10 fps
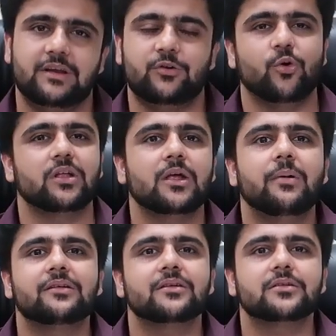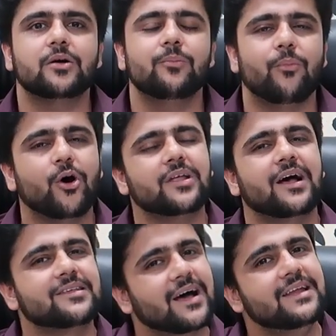I can easily fill my seats
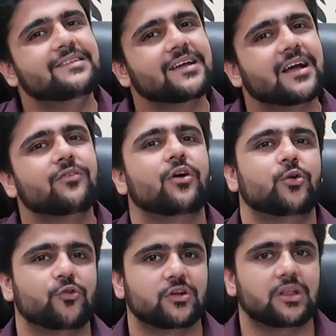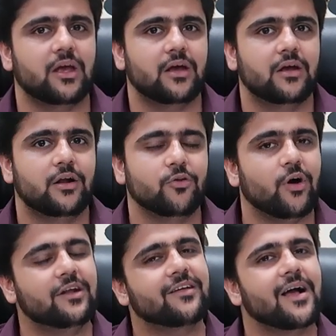again, as conversion rates
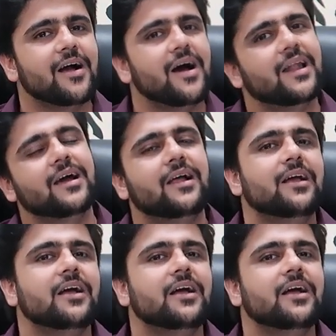vary by location.